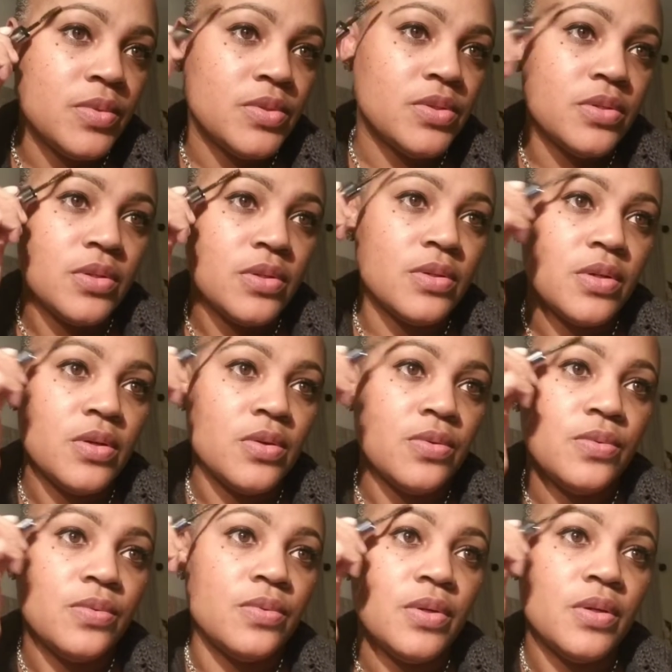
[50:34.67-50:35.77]
we're just going to
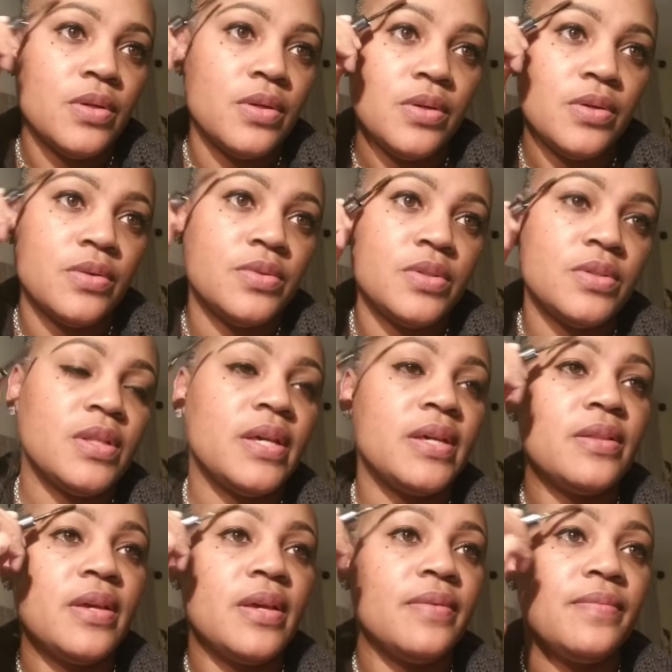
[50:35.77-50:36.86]
go here just
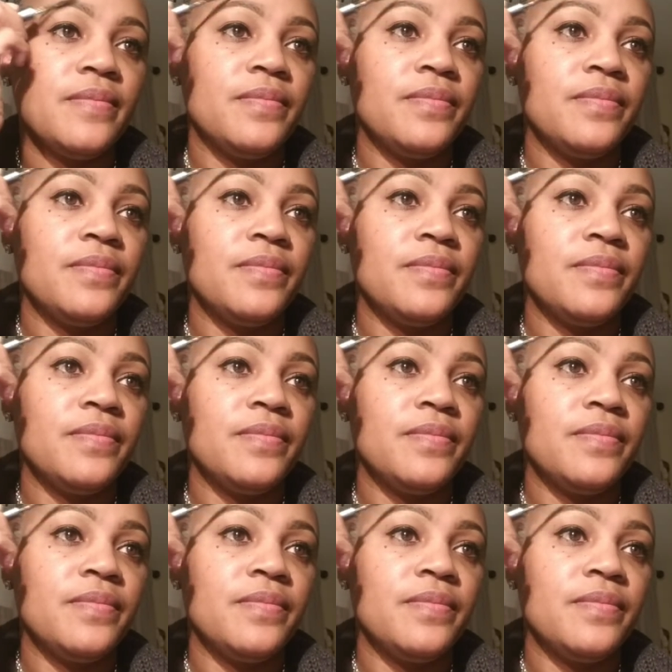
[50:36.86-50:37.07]
like that.